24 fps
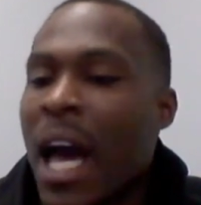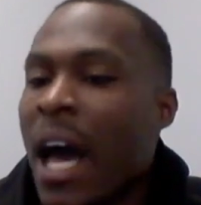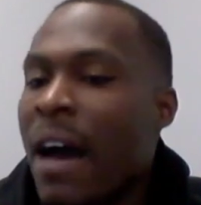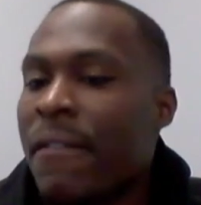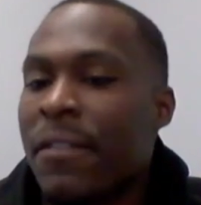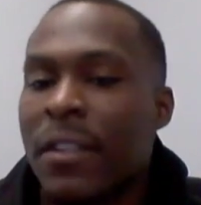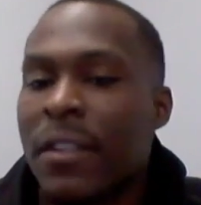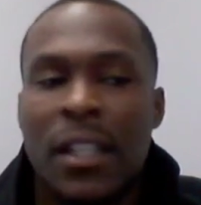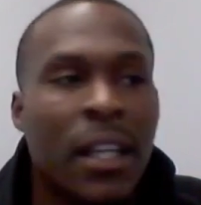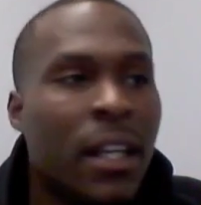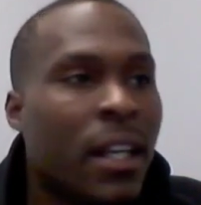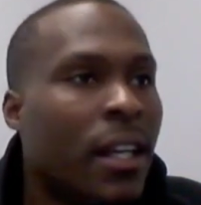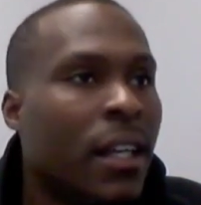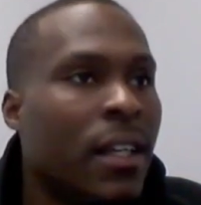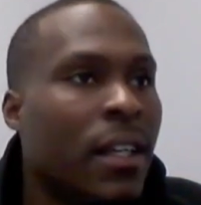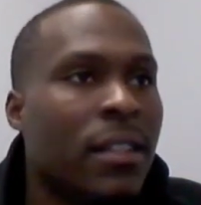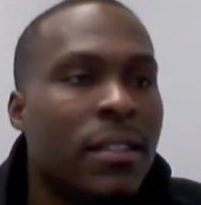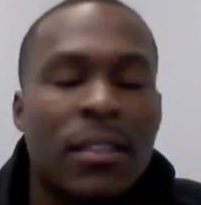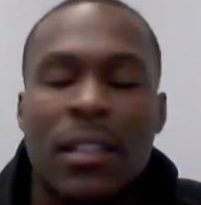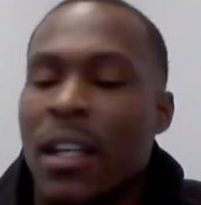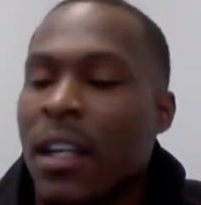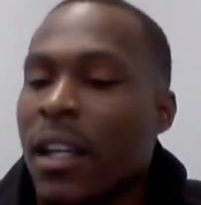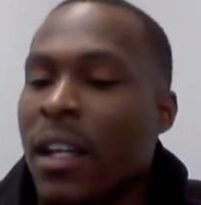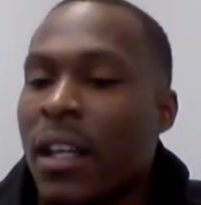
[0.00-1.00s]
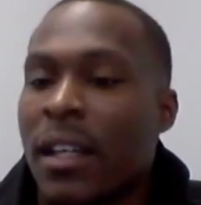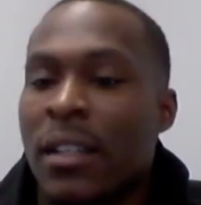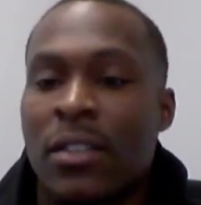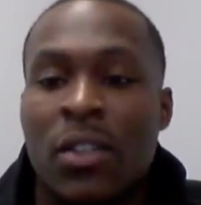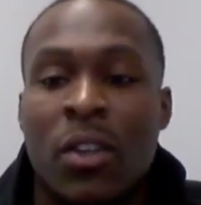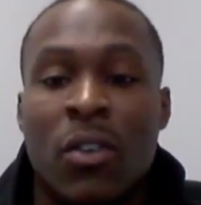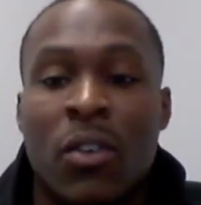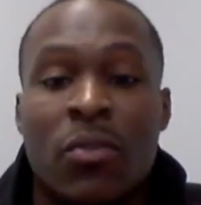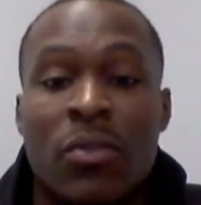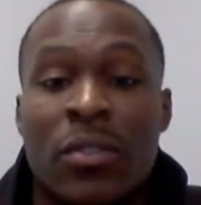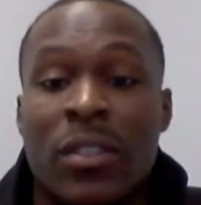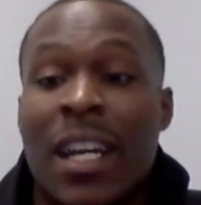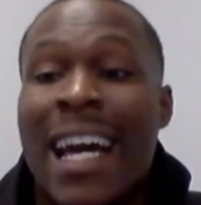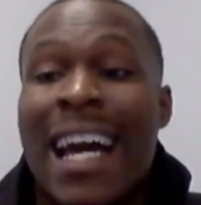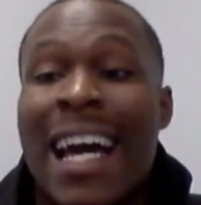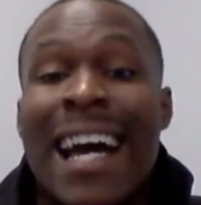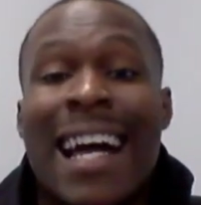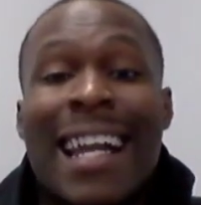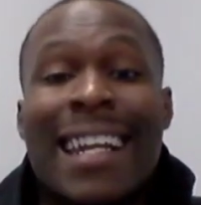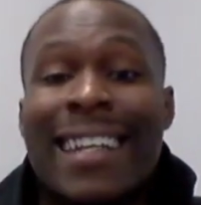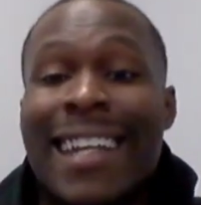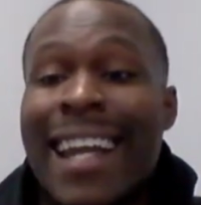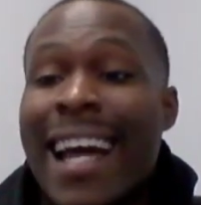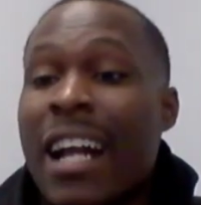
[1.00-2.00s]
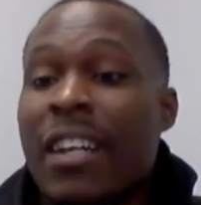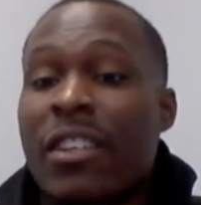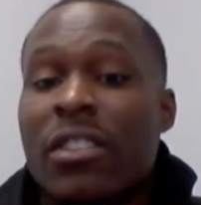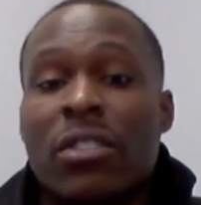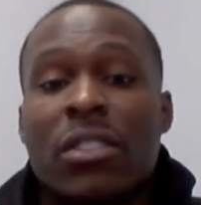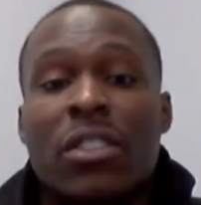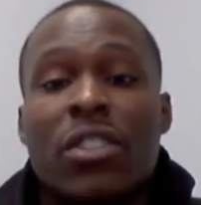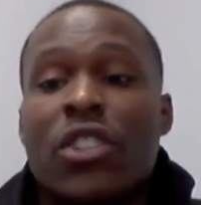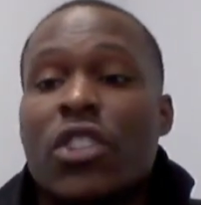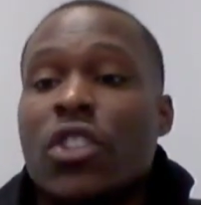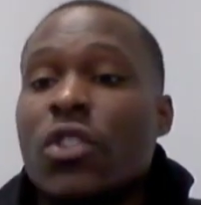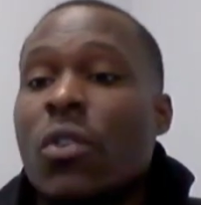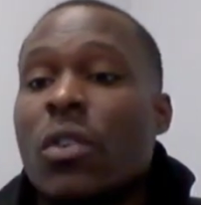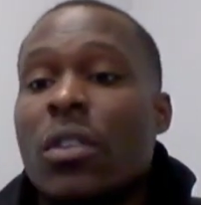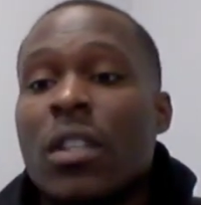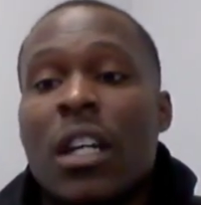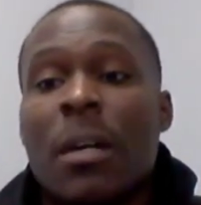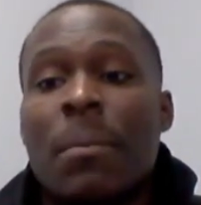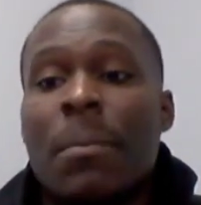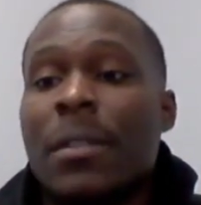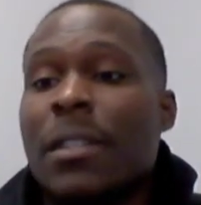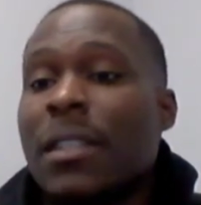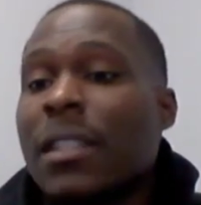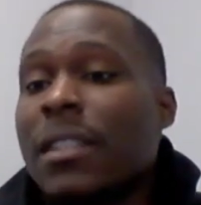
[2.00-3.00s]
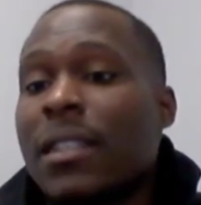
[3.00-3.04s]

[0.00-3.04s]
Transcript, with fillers: Half a day, none of that. So naturally showing up is